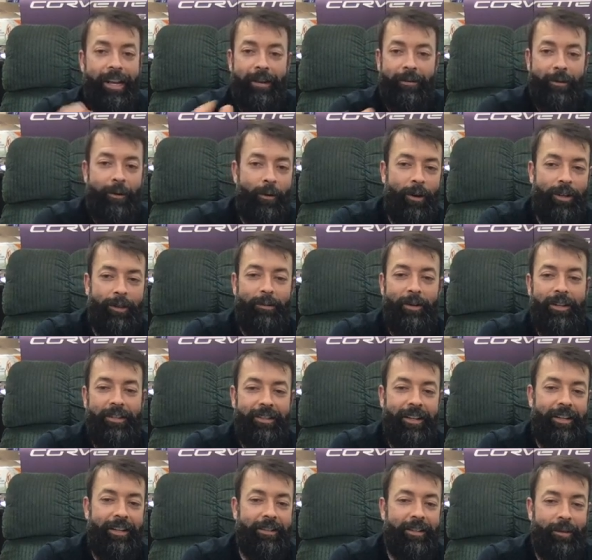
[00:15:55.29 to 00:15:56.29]
If he wants me to
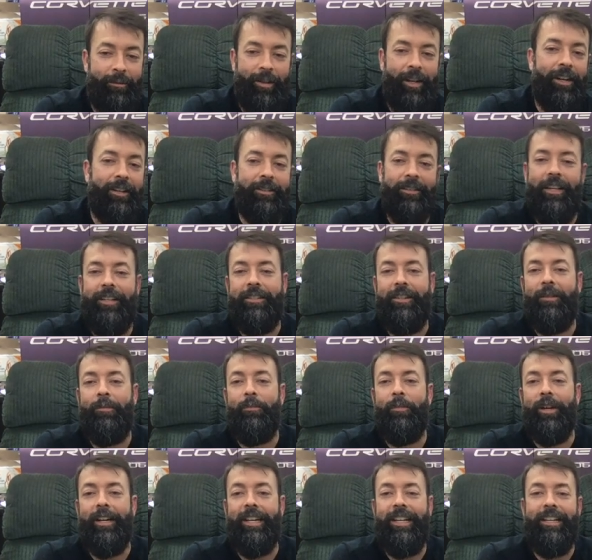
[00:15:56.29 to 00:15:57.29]
say something, I'll say
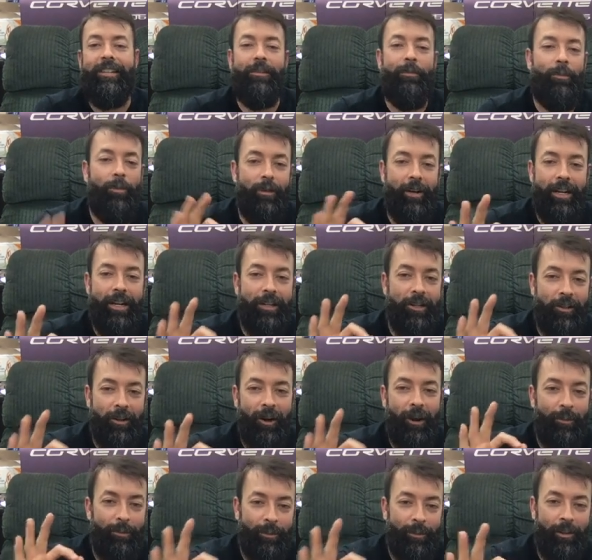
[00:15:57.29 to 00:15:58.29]
something, but he's a pretty
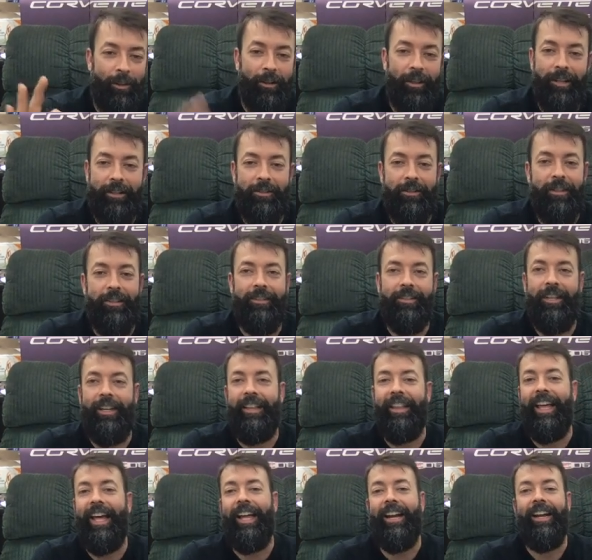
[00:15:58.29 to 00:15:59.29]
sharp dude. Let's just say
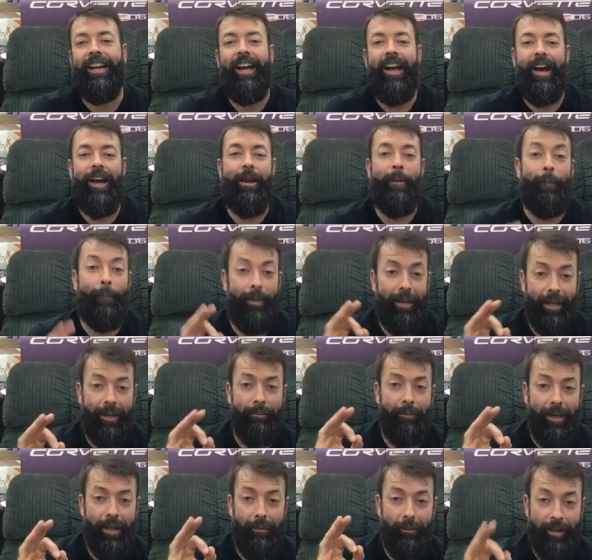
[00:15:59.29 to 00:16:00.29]
that on a
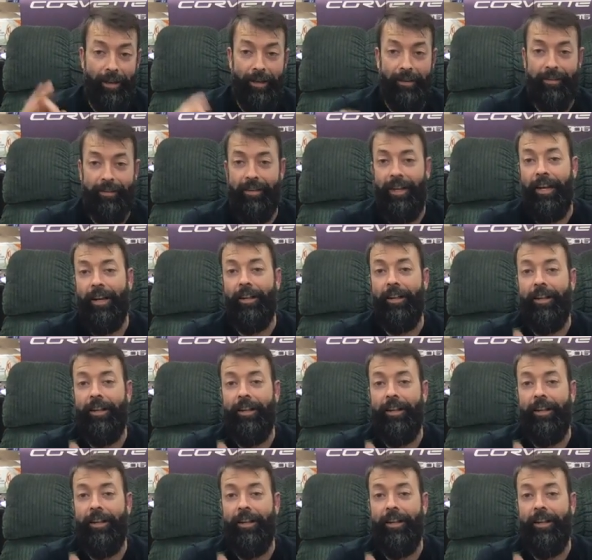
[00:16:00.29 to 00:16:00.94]
big, big, big scale.